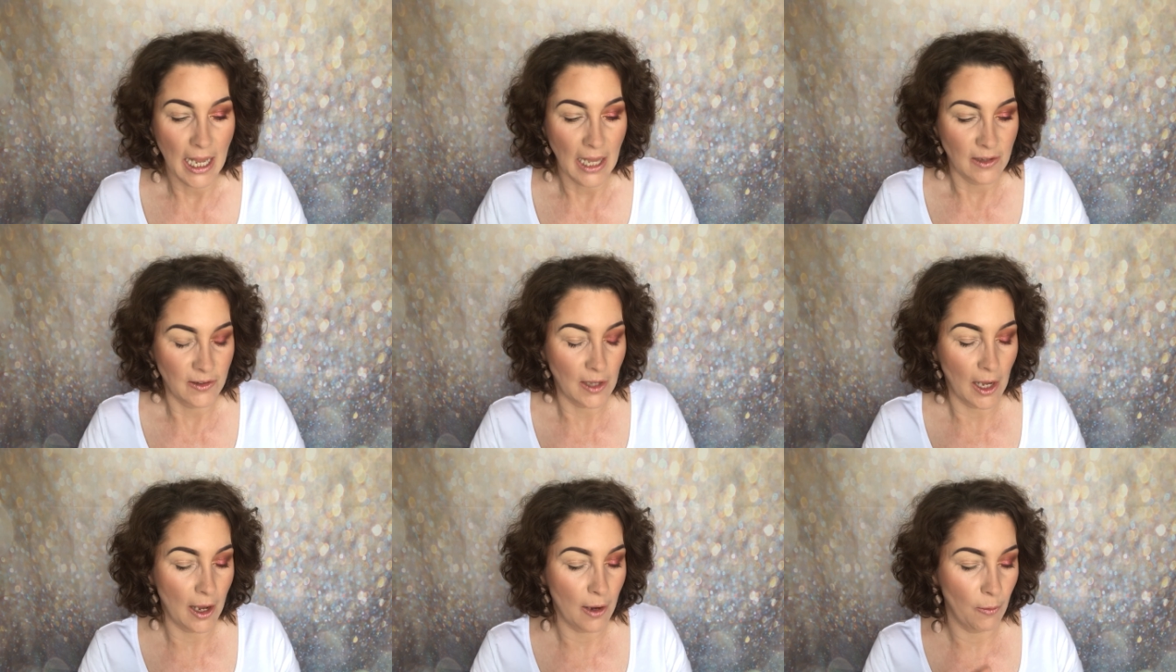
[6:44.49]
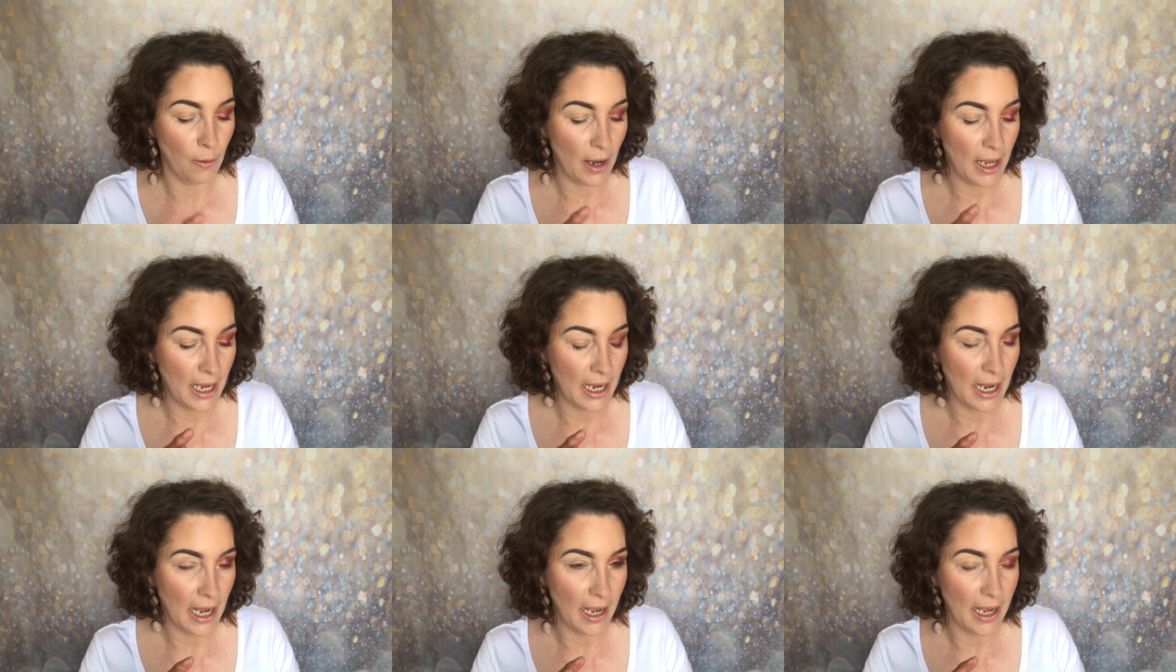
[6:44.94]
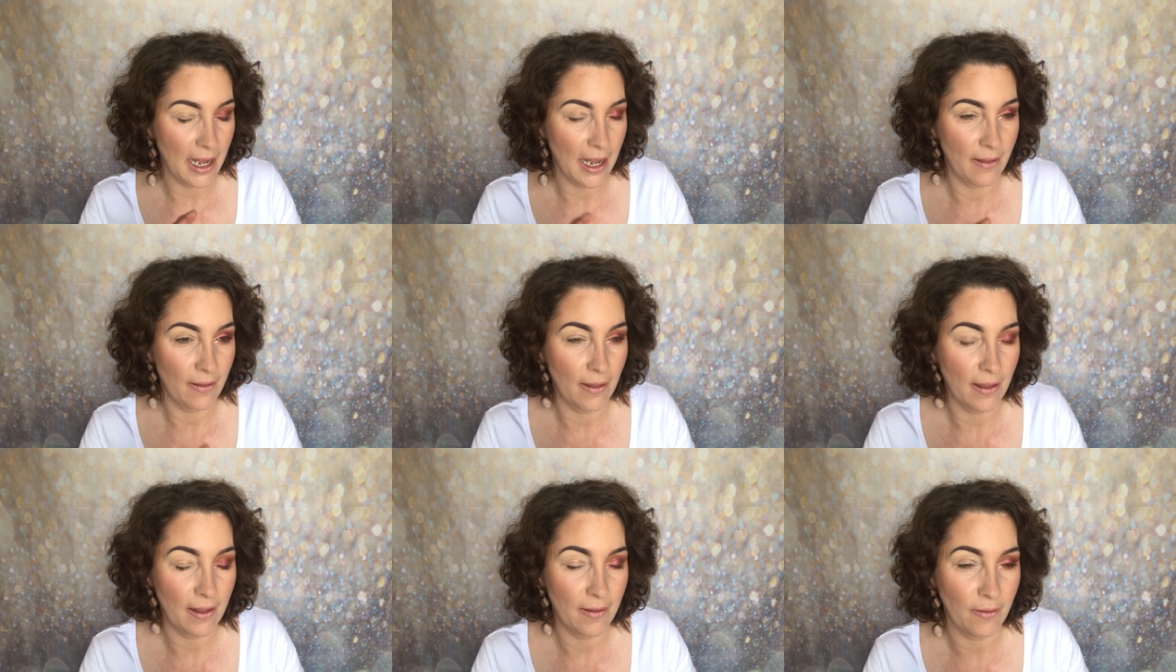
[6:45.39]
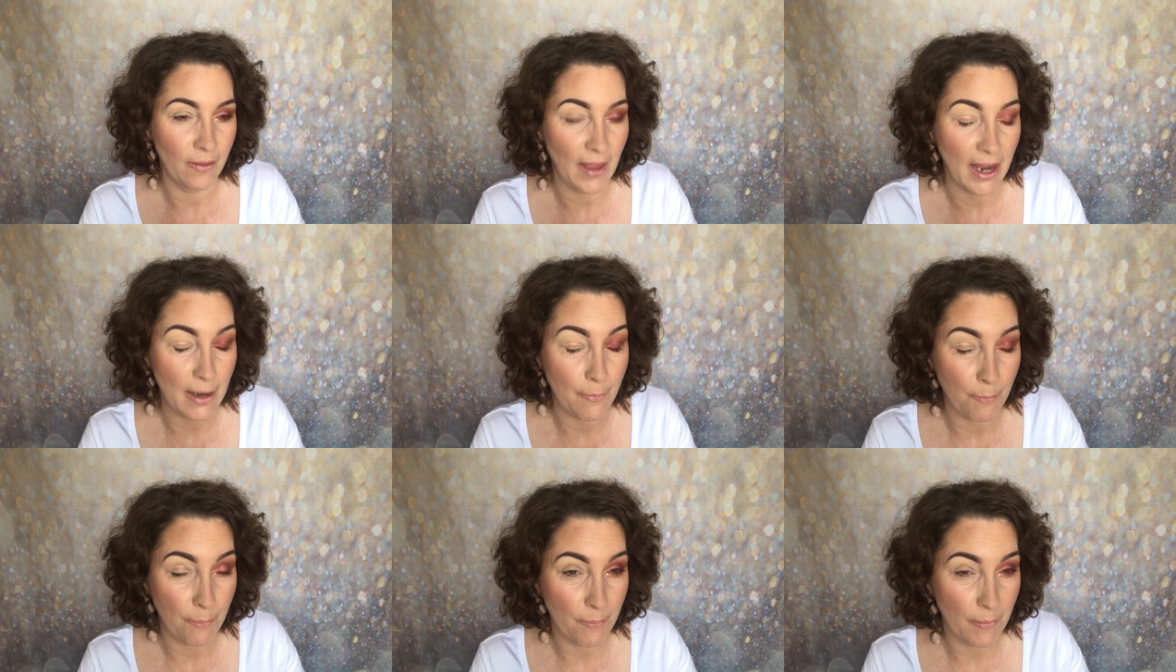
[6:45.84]
So
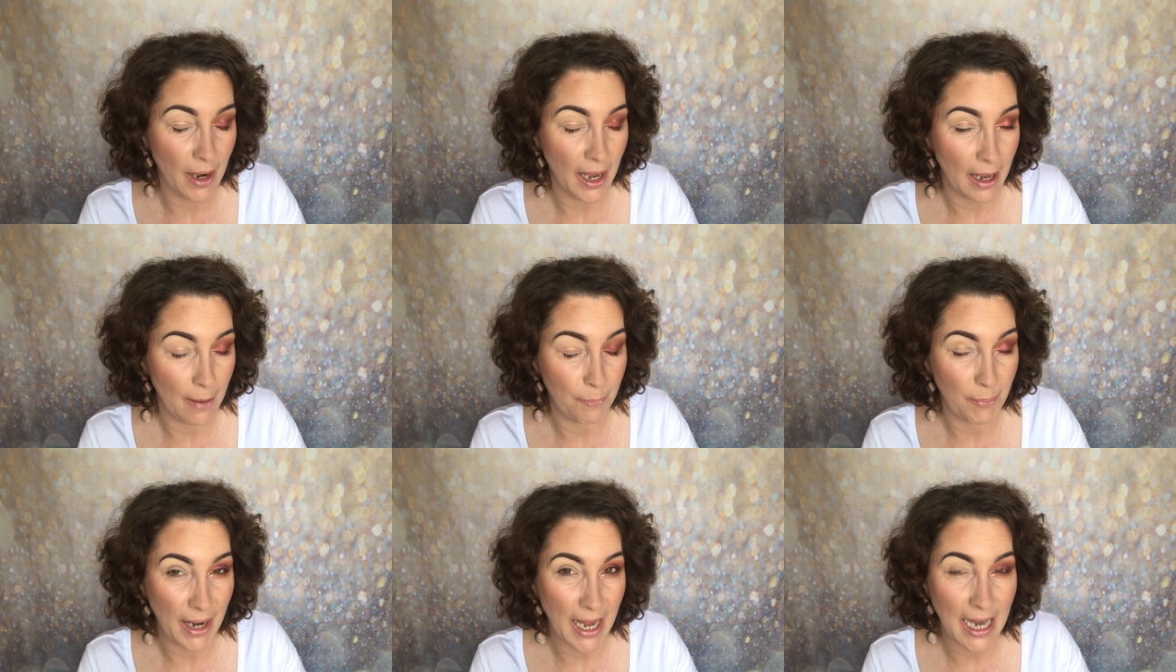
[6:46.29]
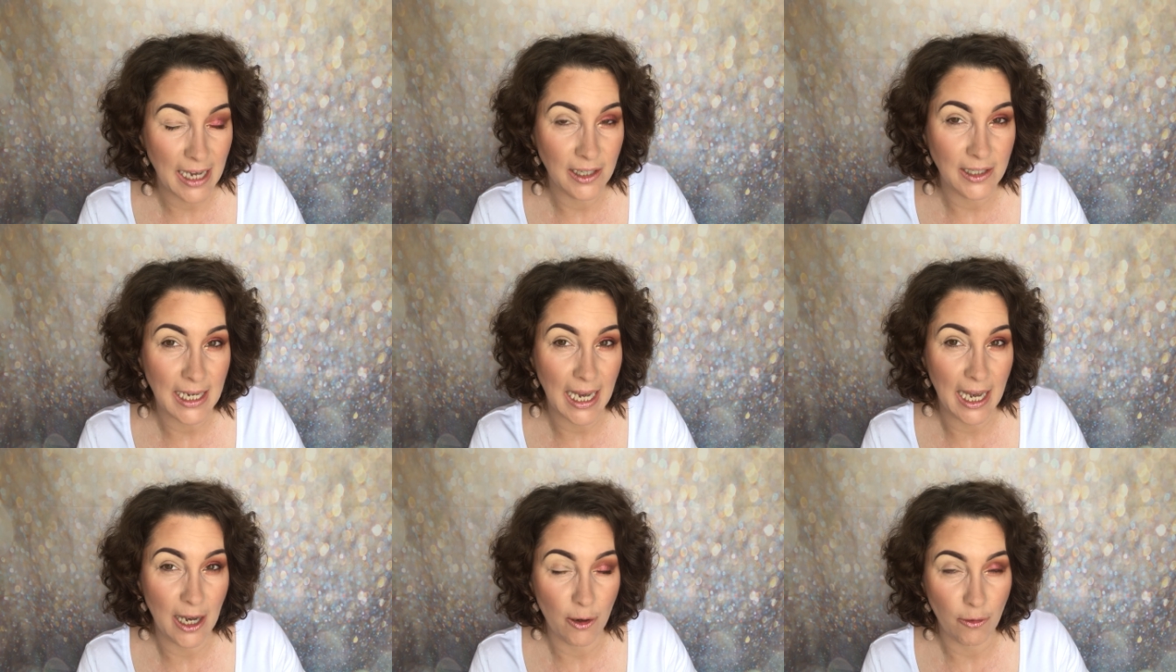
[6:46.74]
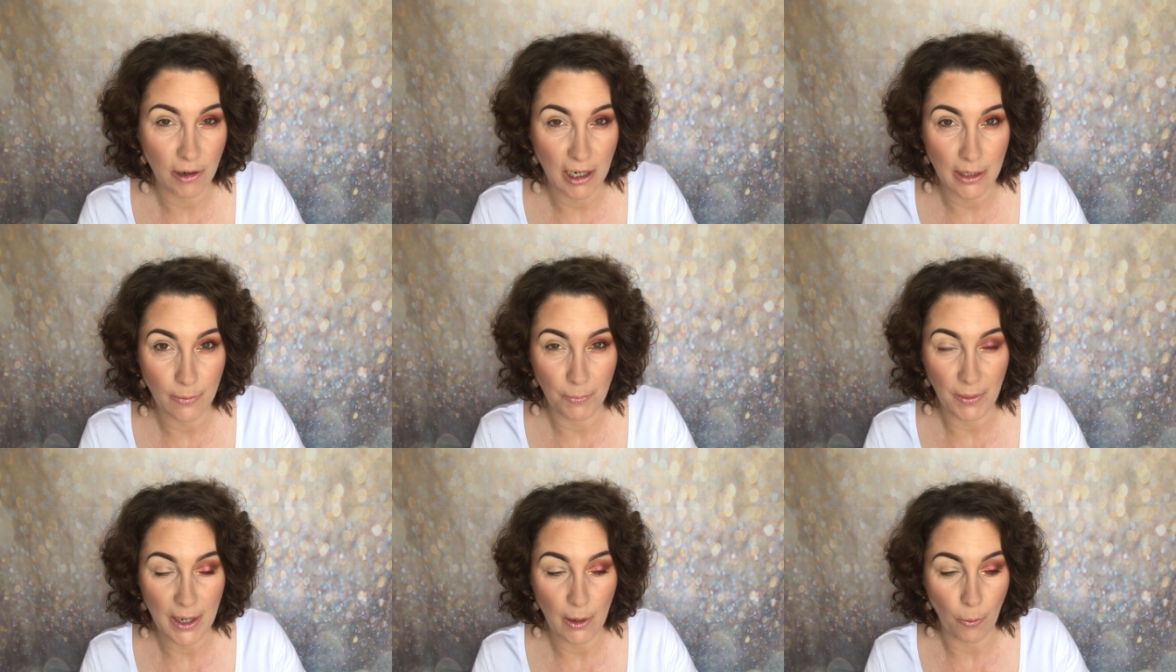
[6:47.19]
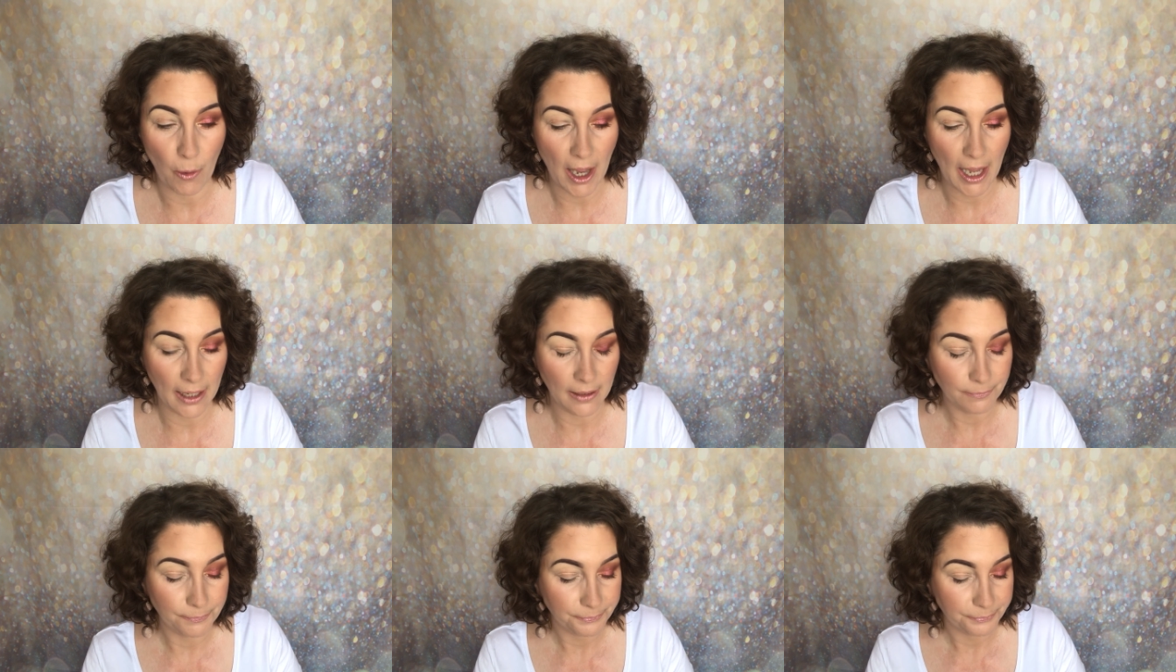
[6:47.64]
they uh, blend incredibly
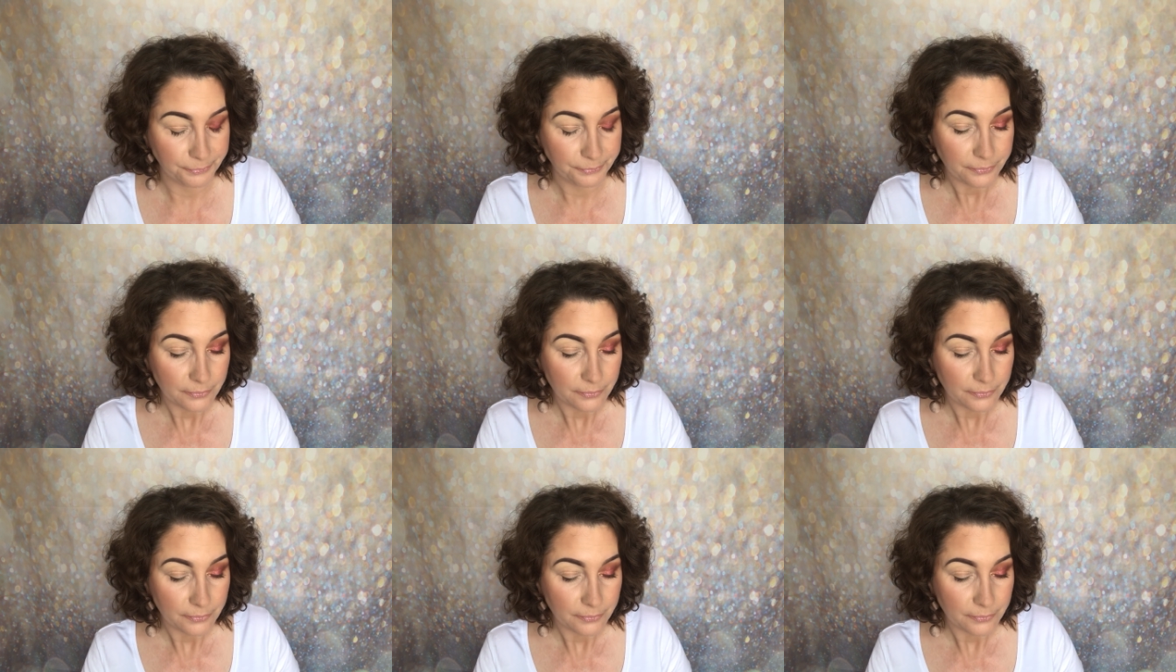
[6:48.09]
well.